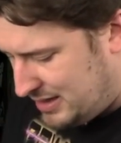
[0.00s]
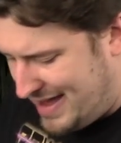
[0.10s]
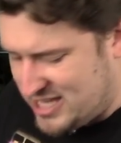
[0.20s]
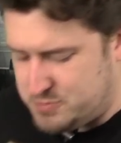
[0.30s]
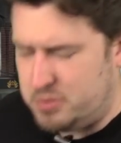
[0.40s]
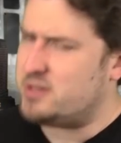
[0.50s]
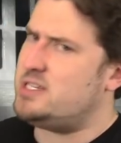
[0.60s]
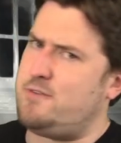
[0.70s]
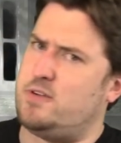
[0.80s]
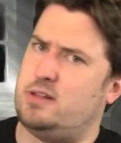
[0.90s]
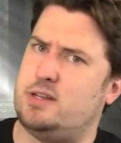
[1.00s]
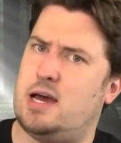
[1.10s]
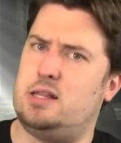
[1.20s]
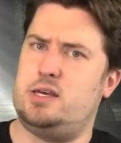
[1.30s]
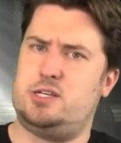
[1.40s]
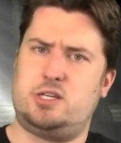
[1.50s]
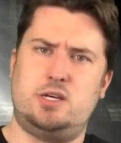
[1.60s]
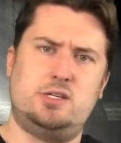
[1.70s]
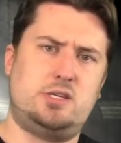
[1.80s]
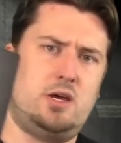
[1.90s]
Last but definitely not least
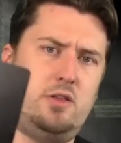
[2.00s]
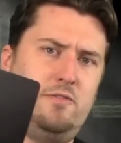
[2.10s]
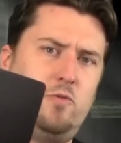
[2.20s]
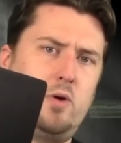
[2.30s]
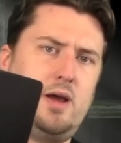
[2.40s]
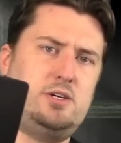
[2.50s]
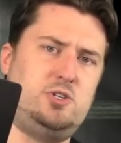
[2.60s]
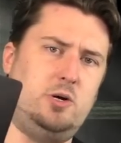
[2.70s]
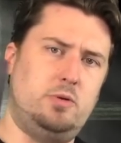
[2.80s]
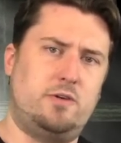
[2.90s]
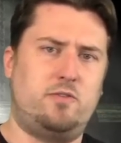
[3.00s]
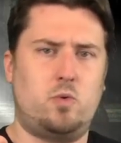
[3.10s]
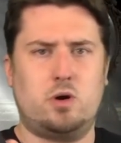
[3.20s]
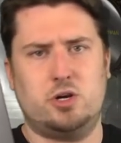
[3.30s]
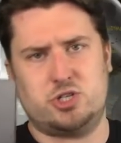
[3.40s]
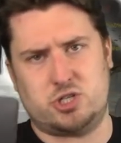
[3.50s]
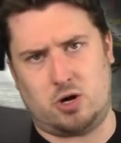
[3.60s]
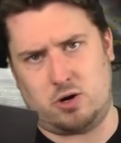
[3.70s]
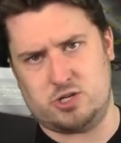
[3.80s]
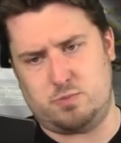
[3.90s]
is the 4K steelbook for A
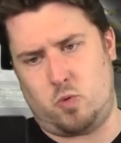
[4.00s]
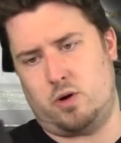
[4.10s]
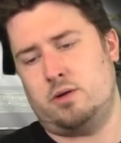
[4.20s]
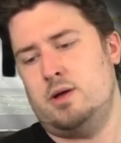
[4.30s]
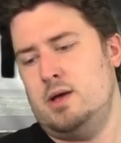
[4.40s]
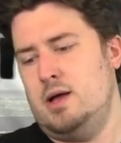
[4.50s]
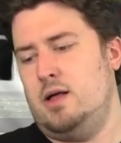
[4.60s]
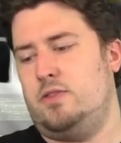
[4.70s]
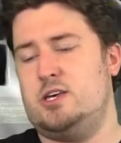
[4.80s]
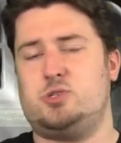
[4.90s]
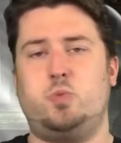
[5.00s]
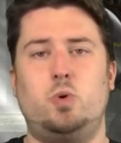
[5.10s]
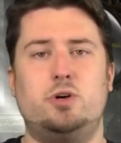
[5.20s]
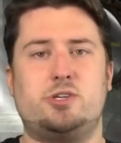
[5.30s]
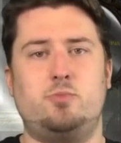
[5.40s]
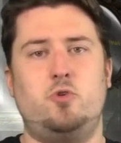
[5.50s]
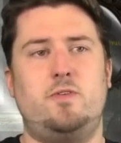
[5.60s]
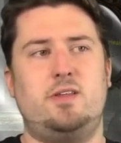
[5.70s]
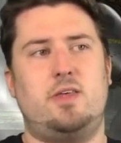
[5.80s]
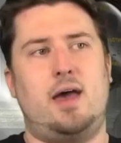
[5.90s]
Star Is Born. This was a
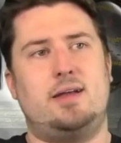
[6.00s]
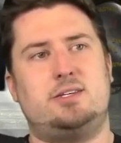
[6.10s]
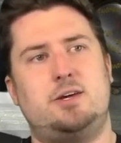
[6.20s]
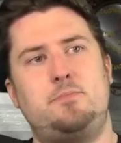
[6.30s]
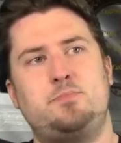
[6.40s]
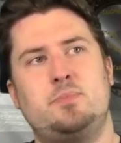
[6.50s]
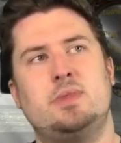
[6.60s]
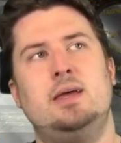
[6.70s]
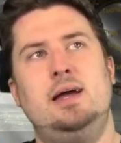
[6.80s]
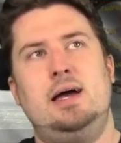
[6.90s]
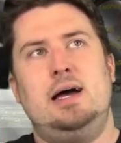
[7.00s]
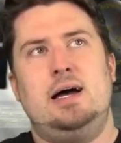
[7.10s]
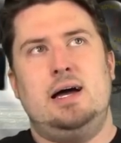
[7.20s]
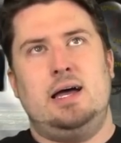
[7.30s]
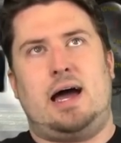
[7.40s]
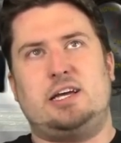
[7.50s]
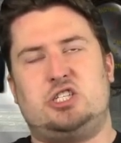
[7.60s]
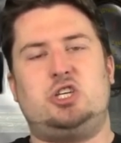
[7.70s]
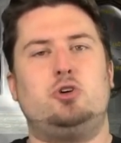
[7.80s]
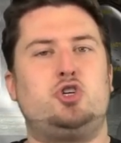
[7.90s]
movie that I
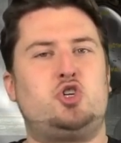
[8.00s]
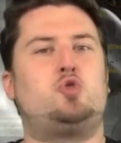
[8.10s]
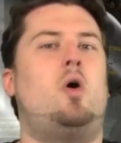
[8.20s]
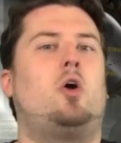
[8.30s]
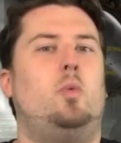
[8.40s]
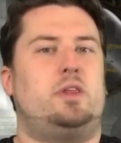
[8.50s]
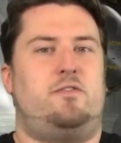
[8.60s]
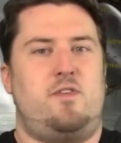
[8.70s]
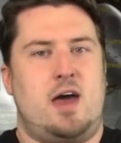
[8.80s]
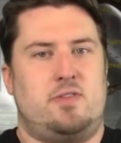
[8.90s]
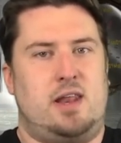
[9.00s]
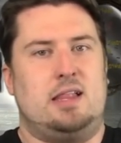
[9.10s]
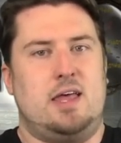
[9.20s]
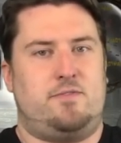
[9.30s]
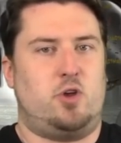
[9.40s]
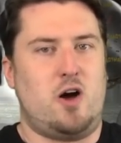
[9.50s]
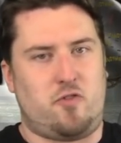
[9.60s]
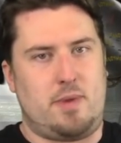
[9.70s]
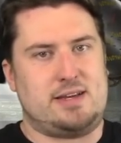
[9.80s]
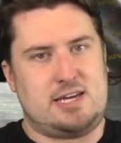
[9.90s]
still struggle with the fact that I left it off
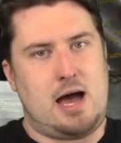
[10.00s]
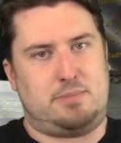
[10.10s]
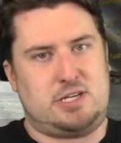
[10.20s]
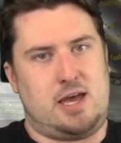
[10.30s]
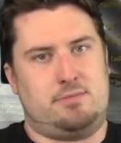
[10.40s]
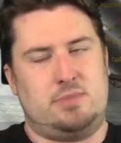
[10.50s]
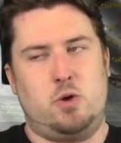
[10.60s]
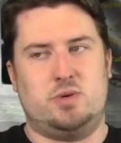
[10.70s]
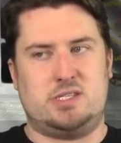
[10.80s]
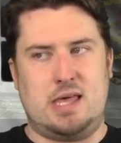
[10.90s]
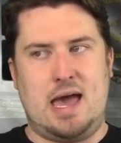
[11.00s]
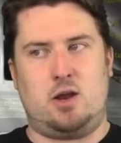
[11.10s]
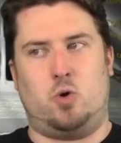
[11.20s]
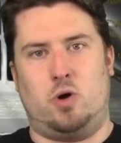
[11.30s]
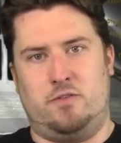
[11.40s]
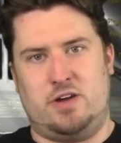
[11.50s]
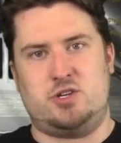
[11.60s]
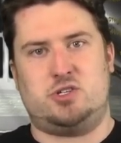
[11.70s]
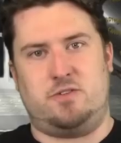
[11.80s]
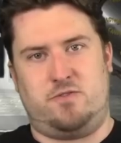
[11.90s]
of my top 10. It was that or
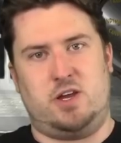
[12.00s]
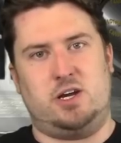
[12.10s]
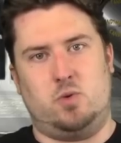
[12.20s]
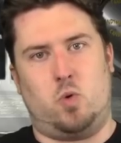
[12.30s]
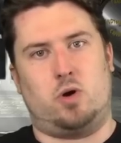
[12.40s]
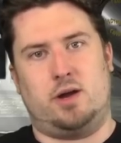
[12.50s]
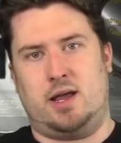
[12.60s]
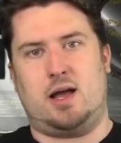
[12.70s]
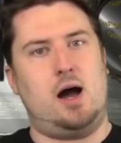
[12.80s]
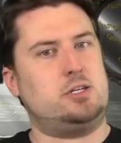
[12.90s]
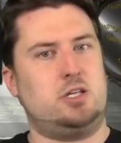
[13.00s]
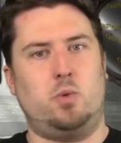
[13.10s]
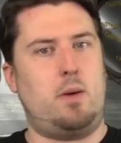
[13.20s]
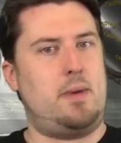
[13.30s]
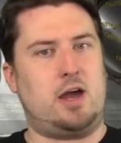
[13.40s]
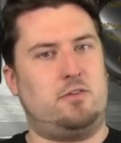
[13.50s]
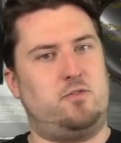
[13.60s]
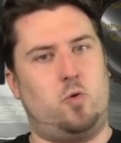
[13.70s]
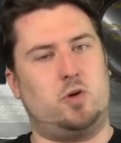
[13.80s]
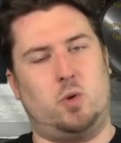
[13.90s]
Avengers Infinity War, and it constantly went back and
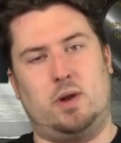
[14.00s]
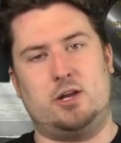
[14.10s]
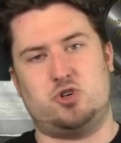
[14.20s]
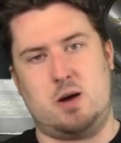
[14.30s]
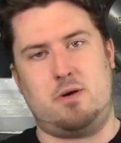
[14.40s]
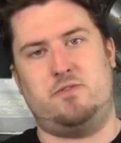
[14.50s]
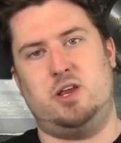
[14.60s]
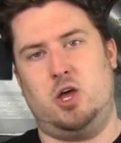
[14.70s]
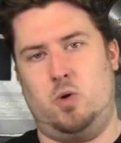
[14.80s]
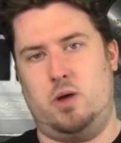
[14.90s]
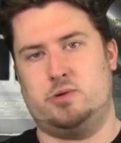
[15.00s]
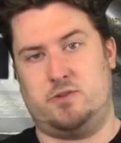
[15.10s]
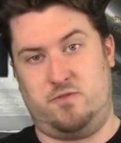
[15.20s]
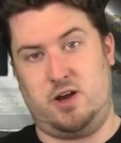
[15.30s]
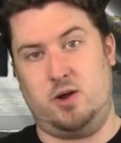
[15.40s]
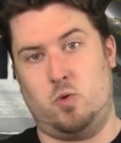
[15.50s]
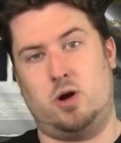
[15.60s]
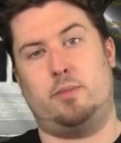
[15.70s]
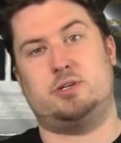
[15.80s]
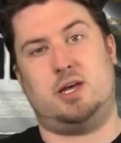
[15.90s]
forth, and when I dropped my video, it was Infinity War
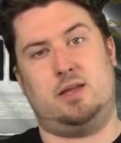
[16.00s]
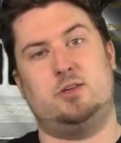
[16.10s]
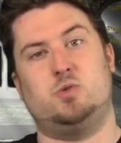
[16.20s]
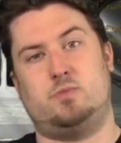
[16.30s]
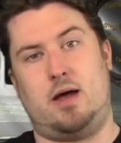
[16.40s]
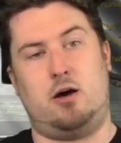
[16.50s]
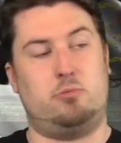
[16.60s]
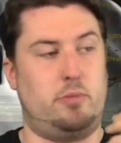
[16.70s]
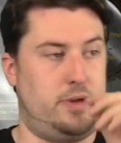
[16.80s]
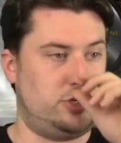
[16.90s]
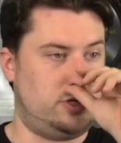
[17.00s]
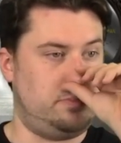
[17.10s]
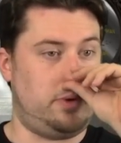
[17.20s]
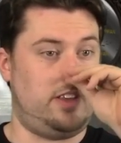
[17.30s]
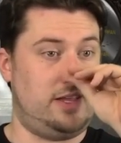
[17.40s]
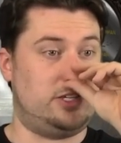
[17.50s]
at number 10. This was my honorable mention, but